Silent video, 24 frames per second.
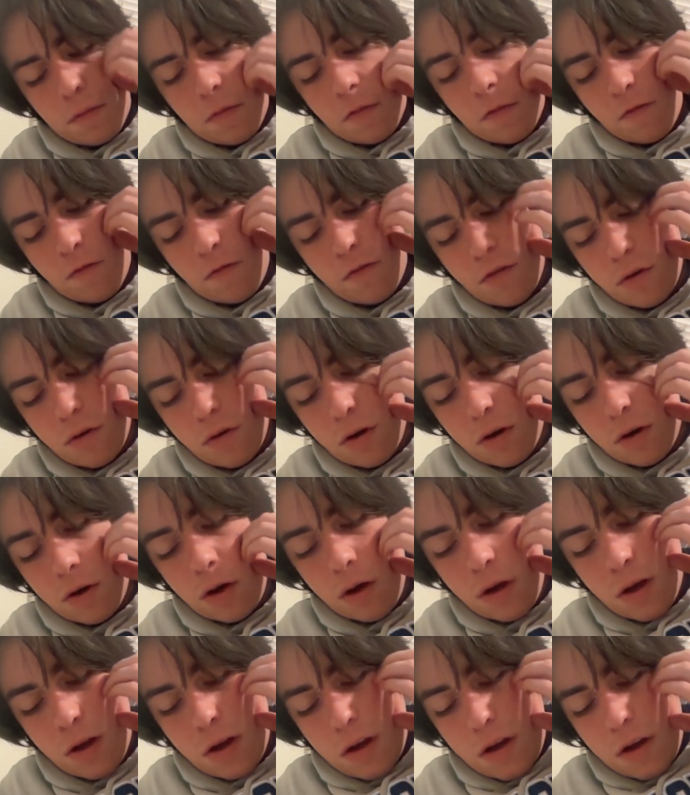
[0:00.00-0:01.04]
For
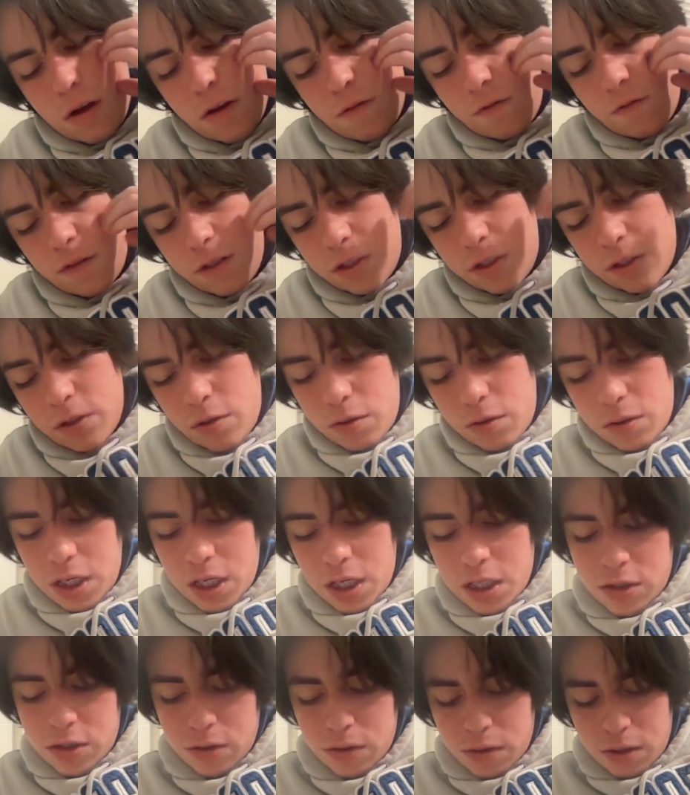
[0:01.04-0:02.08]
physical
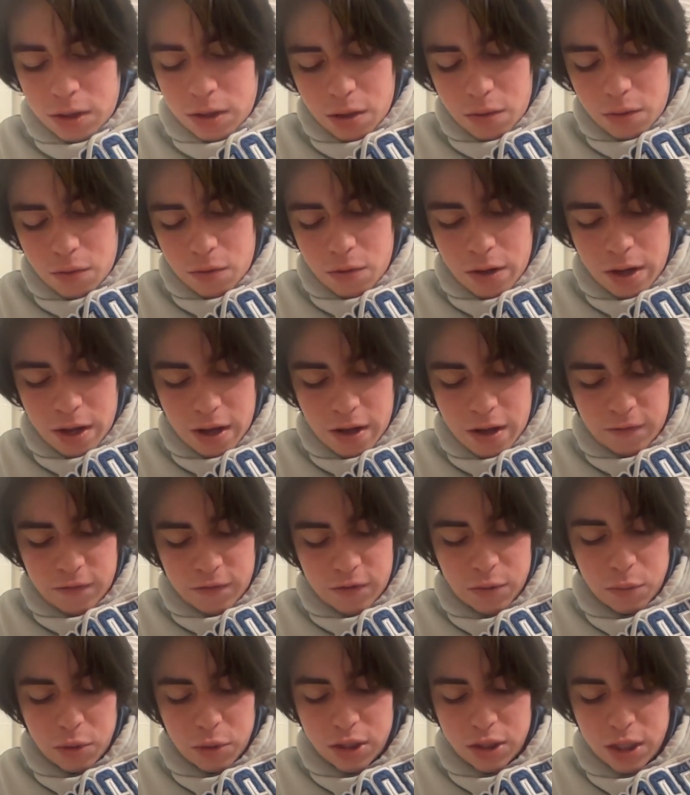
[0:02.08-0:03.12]
nature, they will have
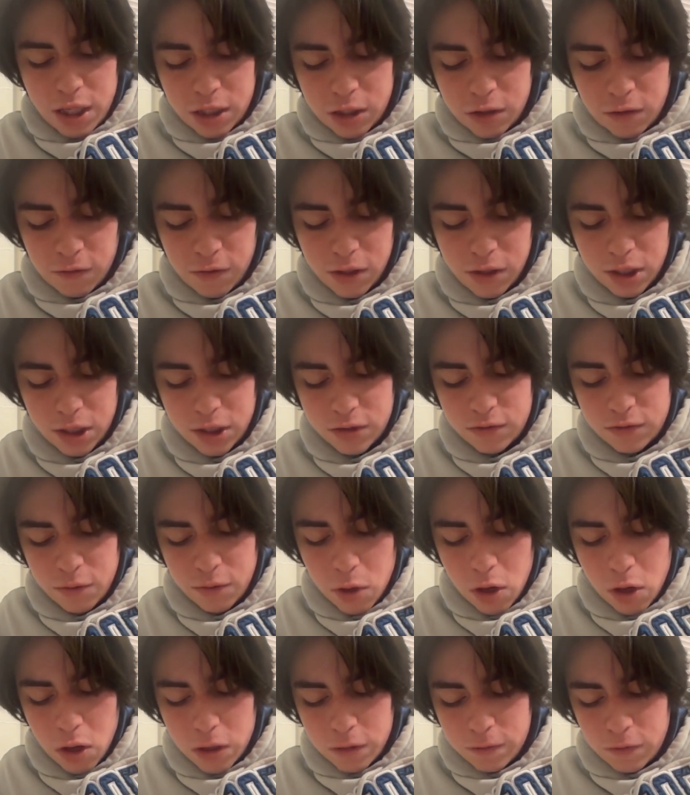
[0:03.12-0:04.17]
to protect your feelings from
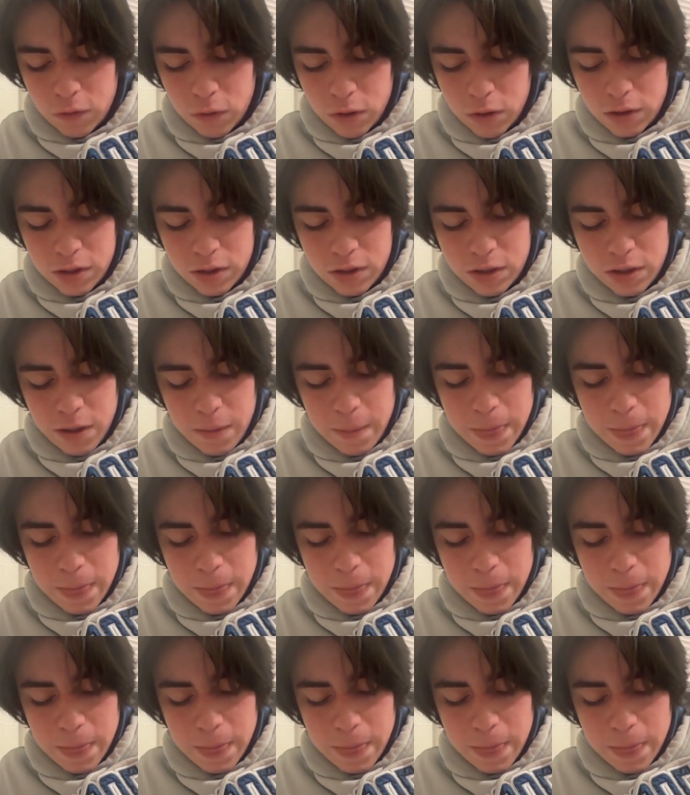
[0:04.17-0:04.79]
all force.